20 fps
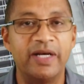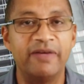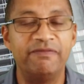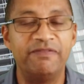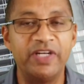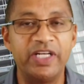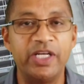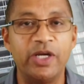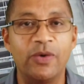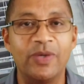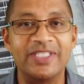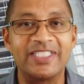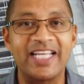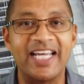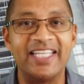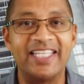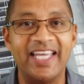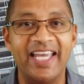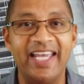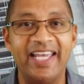video as
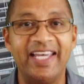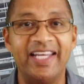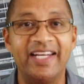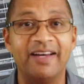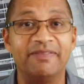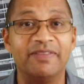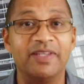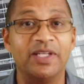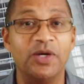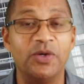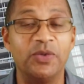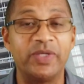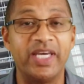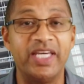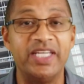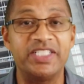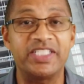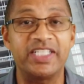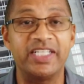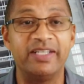I can of the
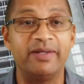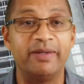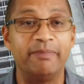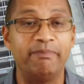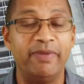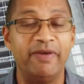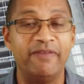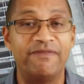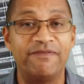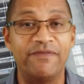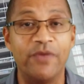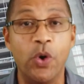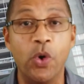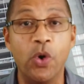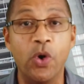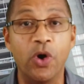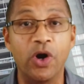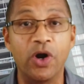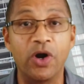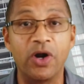location
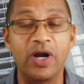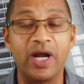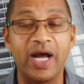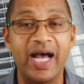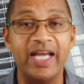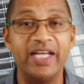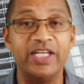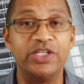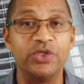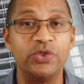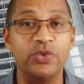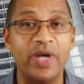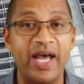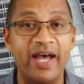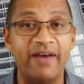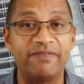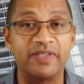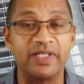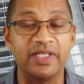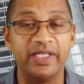before I do
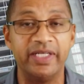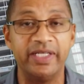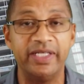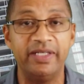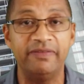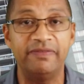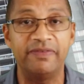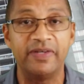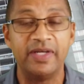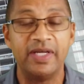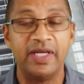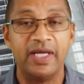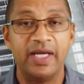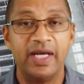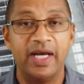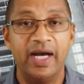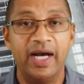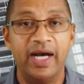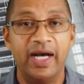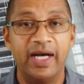have to leave.
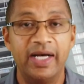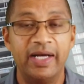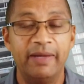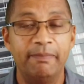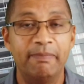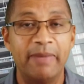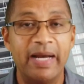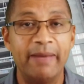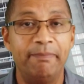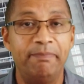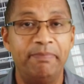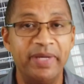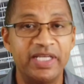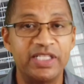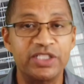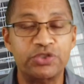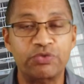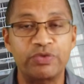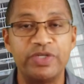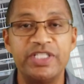My
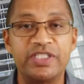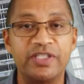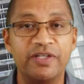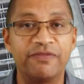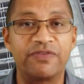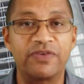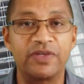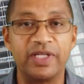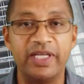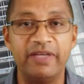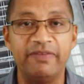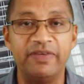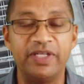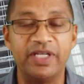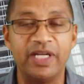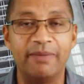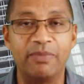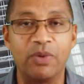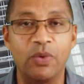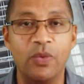biggest reason for leaving,
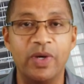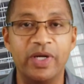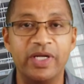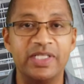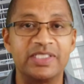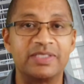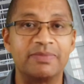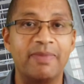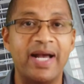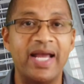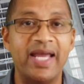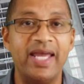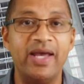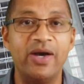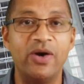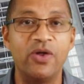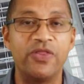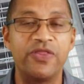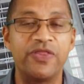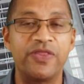number one, is my
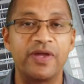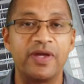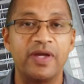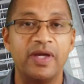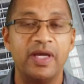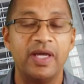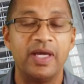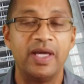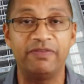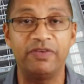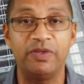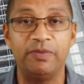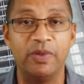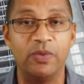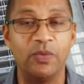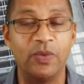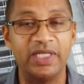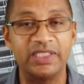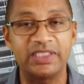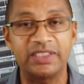health. If you've
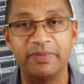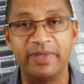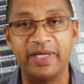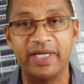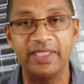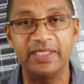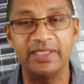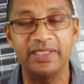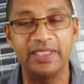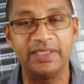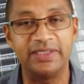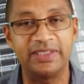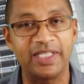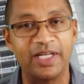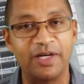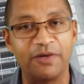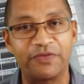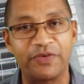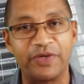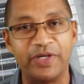been watching my
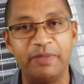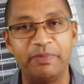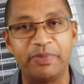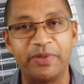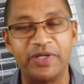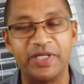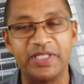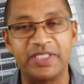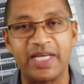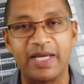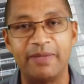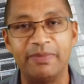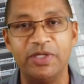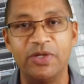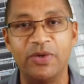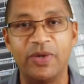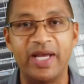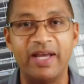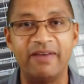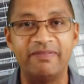channel for any period of time, you
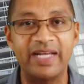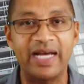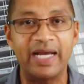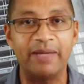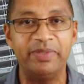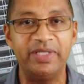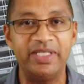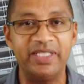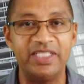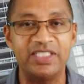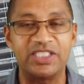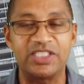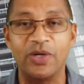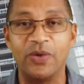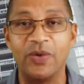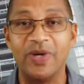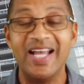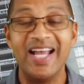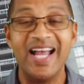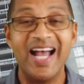know I have diabetes,
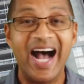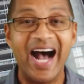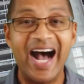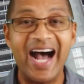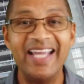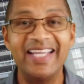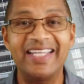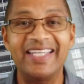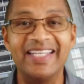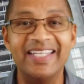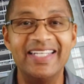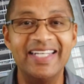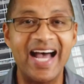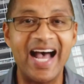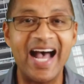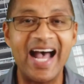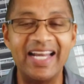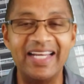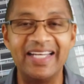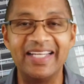so I
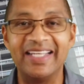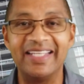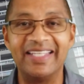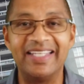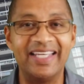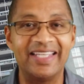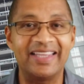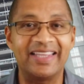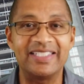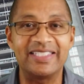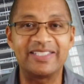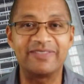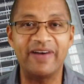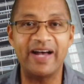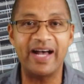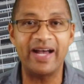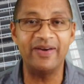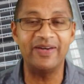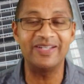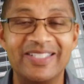cannot get this
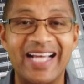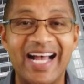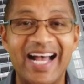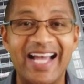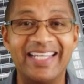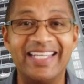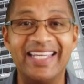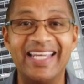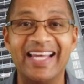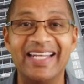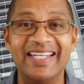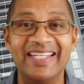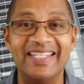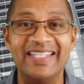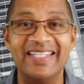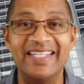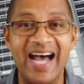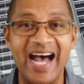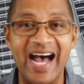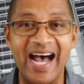virus. I
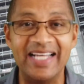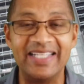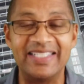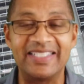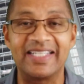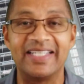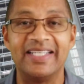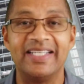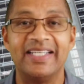cannot